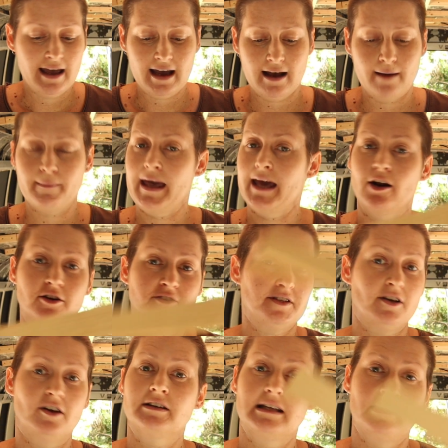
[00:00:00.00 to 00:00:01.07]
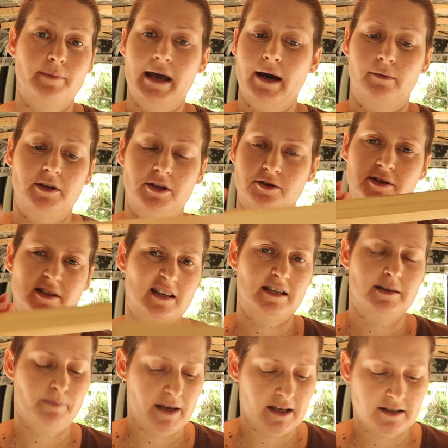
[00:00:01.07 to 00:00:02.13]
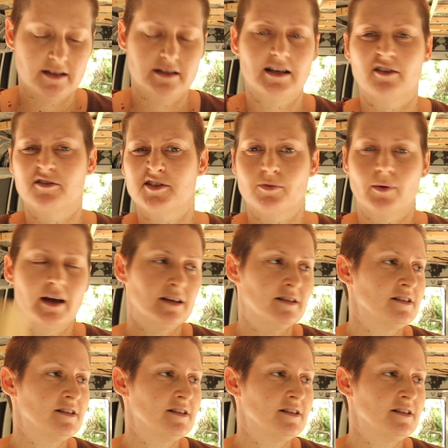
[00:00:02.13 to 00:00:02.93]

And I'll certainly be able to use these pieces elsewhere.